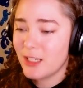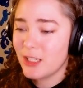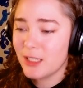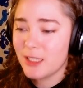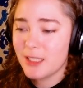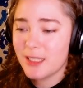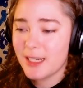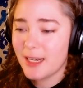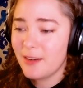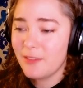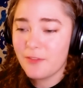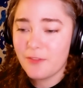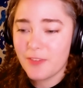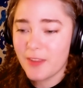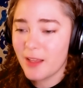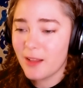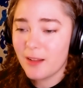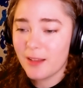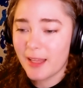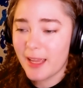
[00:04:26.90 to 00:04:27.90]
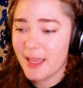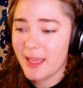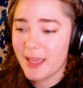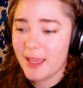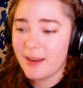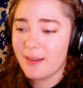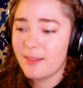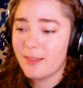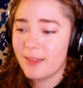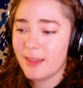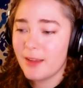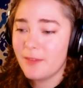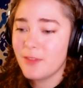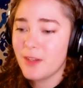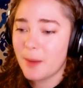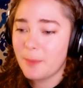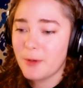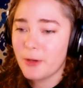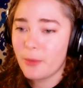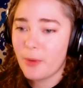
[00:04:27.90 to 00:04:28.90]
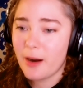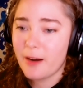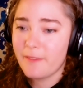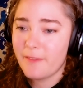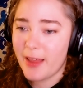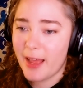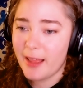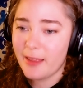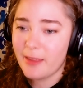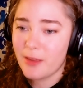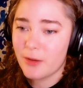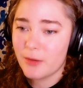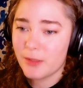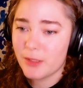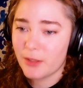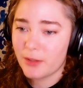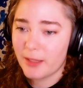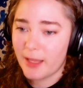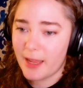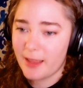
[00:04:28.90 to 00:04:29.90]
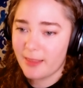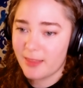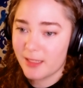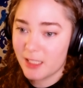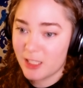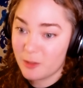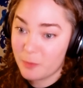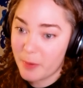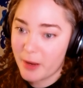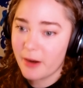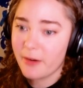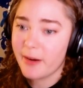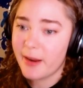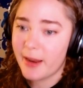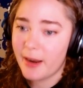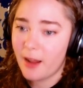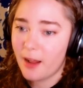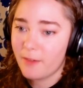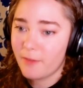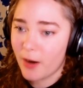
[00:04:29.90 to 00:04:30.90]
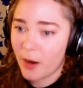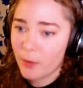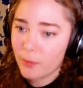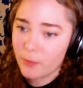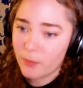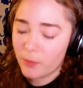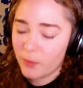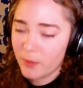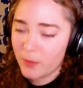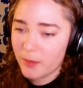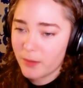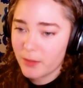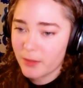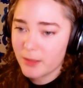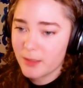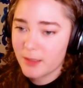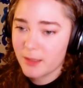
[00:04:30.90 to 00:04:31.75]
It just didn't feel like it lived up to our values or like the spirit of our rules.